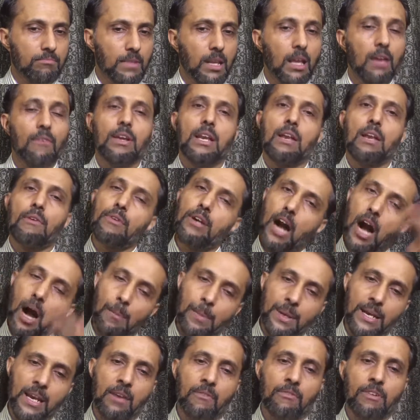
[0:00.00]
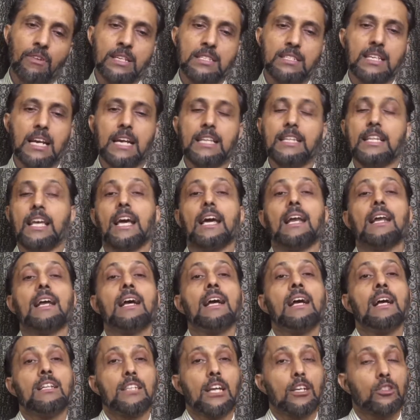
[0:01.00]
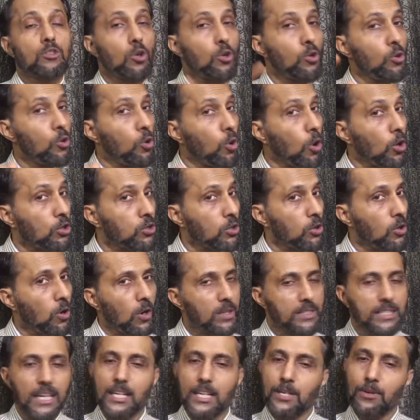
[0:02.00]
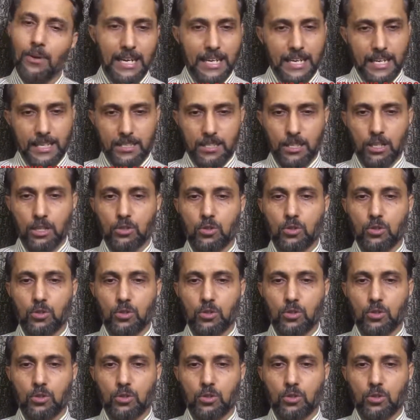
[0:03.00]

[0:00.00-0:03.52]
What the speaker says: Even if government invested there, so you also got the advantage.